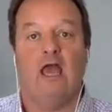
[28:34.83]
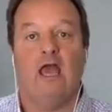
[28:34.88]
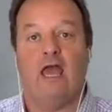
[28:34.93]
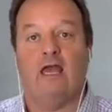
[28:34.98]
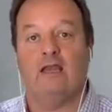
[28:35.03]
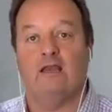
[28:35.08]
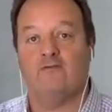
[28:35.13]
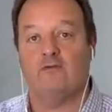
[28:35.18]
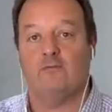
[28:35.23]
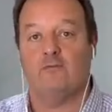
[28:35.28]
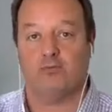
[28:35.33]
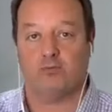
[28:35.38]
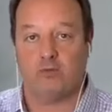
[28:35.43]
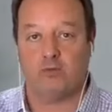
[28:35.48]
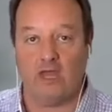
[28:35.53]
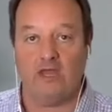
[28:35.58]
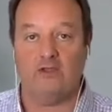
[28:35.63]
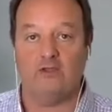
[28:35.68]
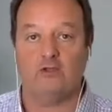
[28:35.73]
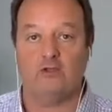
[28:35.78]
And if you
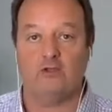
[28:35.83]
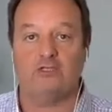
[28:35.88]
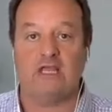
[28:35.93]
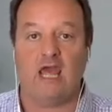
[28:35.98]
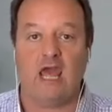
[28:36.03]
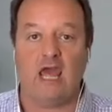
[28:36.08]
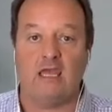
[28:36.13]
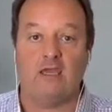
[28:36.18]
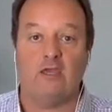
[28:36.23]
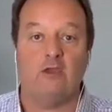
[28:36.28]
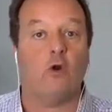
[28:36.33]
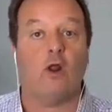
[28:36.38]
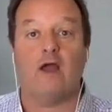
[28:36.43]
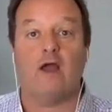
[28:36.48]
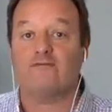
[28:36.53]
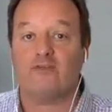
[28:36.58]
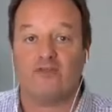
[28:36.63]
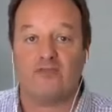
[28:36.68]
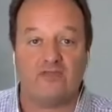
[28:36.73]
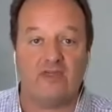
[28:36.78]
plan your day, you don't
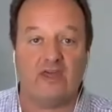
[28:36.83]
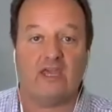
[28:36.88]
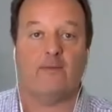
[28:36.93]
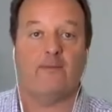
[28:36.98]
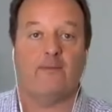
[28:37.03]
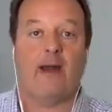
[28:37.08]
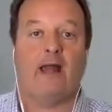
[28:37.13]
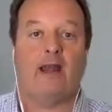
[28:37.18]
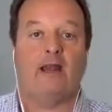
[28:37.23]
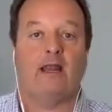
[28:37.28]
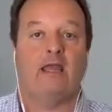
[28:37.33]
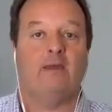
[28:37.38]
have to think about it.